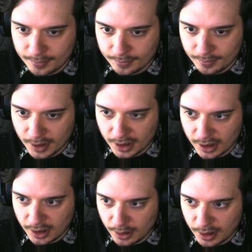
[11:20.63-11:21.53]
And a
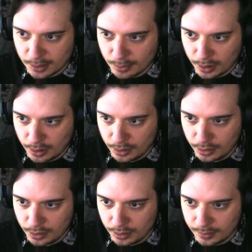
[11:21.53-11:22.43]
little less
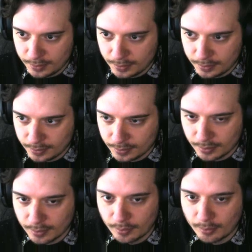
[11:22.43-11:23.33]
blue.
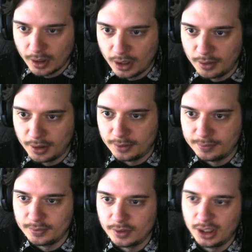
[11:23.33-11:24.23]
There we go.
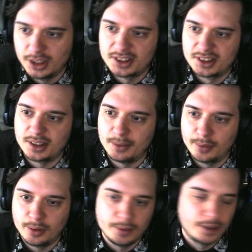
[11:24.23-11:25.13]
It's
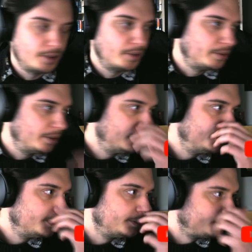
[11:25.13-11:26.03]
simple, but you know,
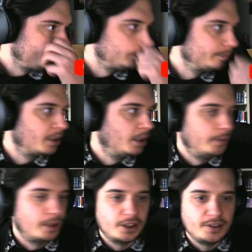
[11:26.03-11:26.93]
we
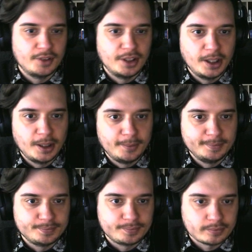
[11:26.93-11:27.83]
could even
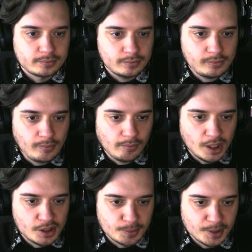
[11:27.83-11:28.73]

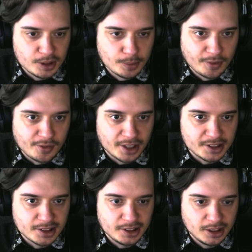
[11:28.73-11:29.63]
do something super
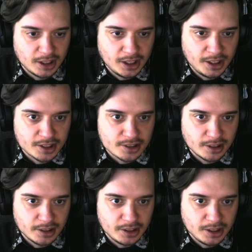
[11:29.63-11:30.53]
fancy and
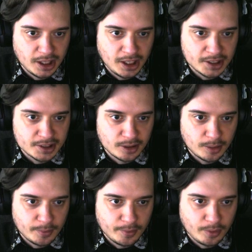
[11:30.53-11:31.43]
actually add
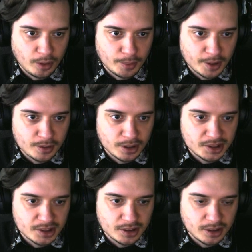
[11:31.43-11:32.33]
some
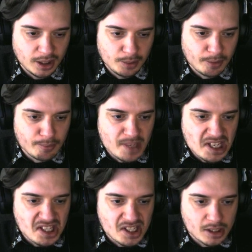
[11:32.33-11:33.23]
volumetrics, a little bit of
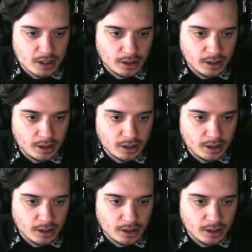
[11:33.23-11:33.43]
mist,